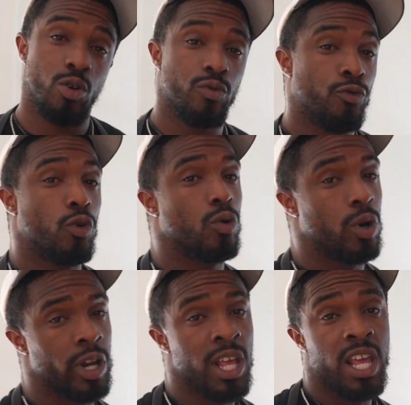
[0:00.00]
going
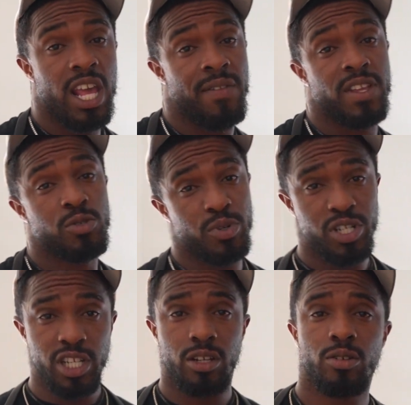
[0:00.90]
forward. And this
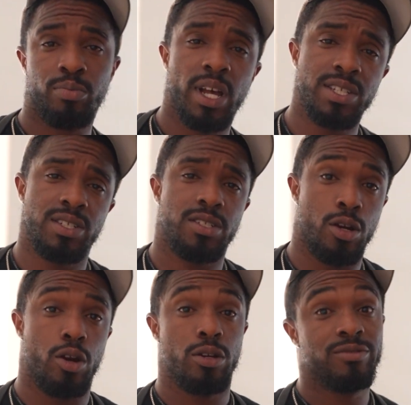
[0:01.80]
particular place
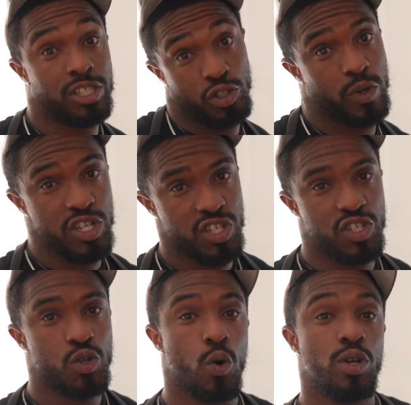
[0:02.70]
or situation
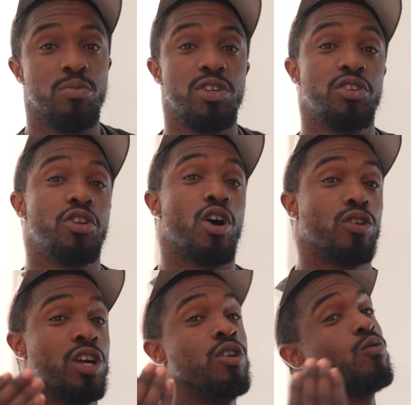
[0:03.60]
is going to be the
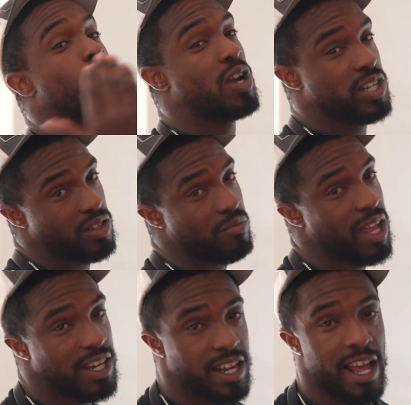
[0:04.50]
dog running the
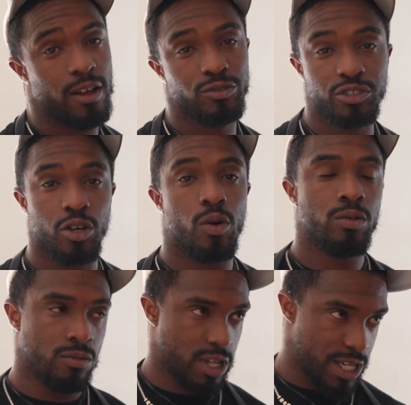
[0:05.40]
man down. So,
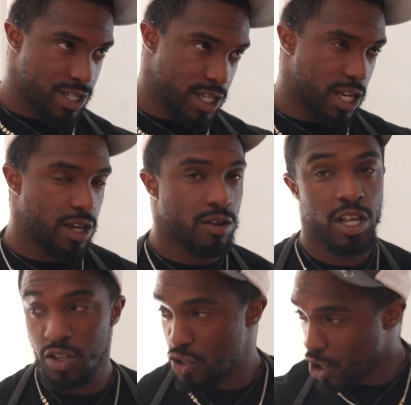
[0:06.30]
like he said,
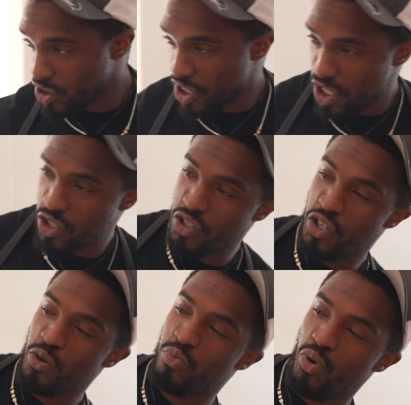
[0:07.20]
dog's gonna get to a
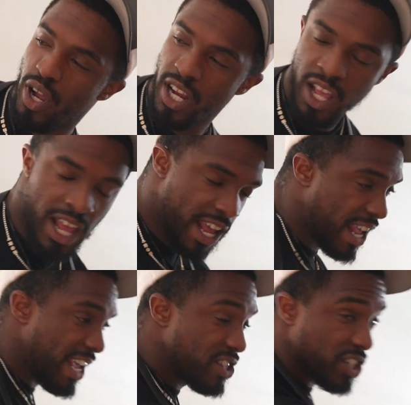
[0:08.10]
certain point,
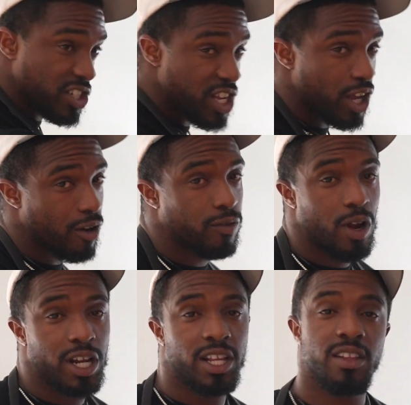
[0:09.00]
he's gonna take off
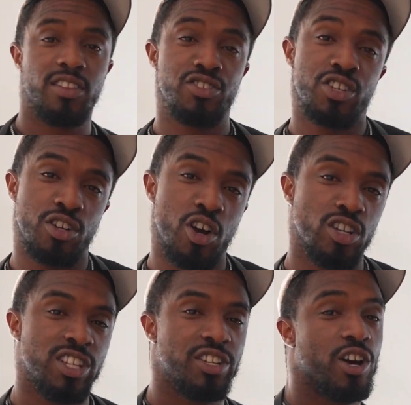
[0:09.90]
running, it's gonna cause
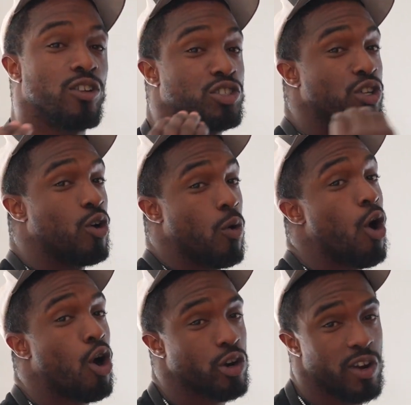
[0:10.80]
that dog to go
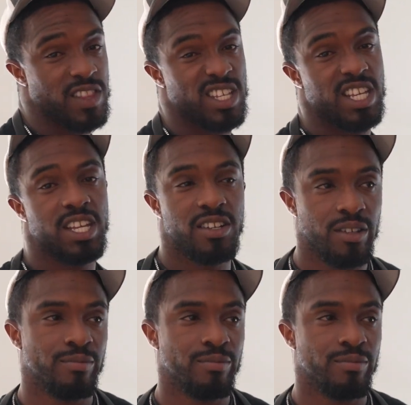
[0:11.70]
harder at the end.